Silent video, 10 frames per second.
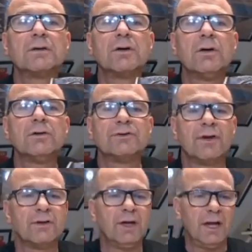colours
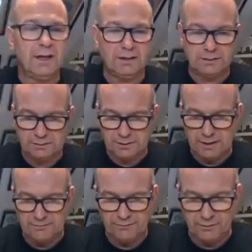on there.
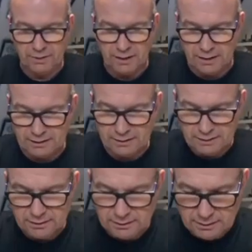Can't fault
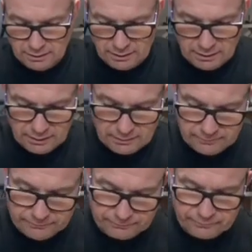
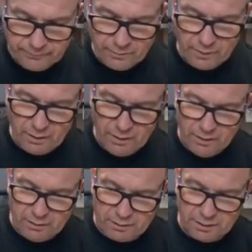that.
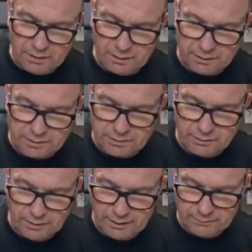Take that
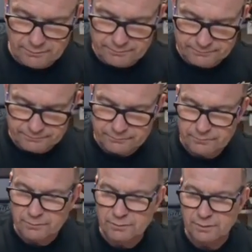screw out.
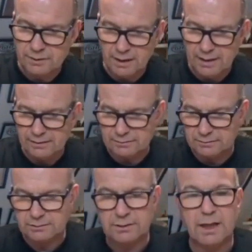Again,
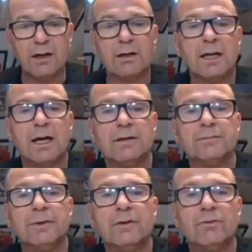get all that
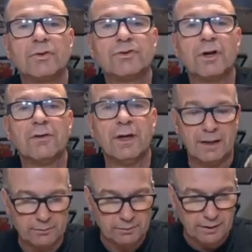bit of rust on
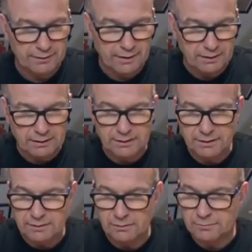that. We'll get that
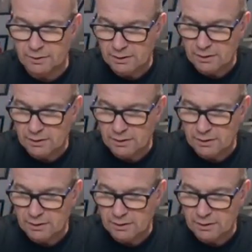cleaned up.